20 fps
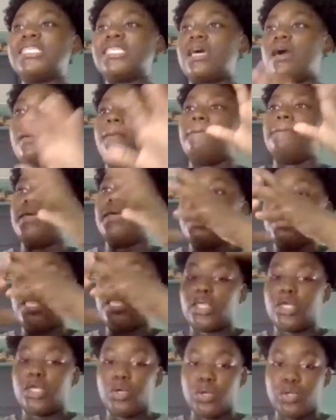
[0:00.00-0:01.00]
It's like a
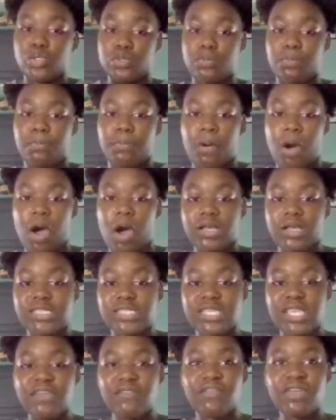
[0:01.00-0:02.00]
big, huge
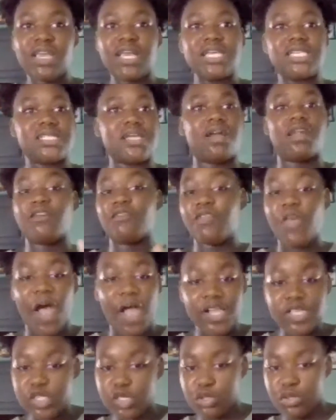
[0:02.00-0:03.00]
box TV. It's not a
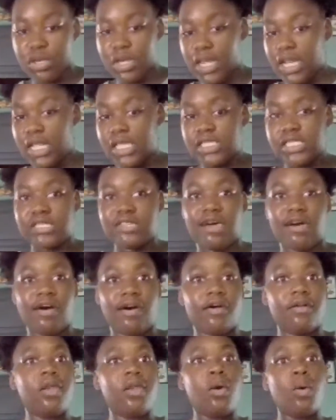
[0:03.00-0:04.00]
flat screen. It's
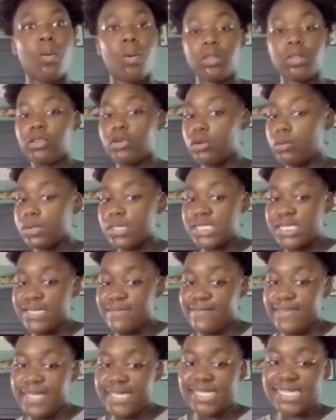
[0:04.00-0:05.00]
not one of the newer
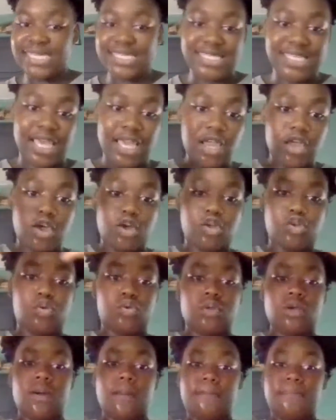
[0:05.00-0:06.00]
TVs. It's like
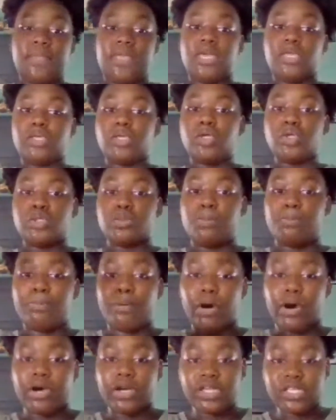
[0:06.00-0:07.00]
a big, huge
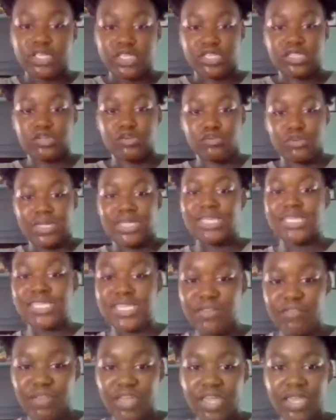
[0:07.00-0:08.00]
box screen
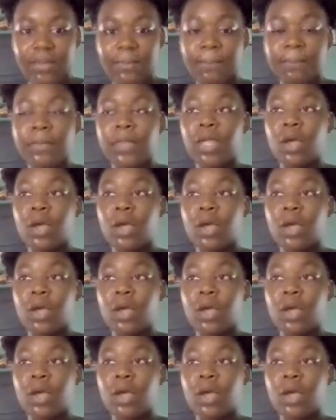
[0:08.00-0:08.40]
TV.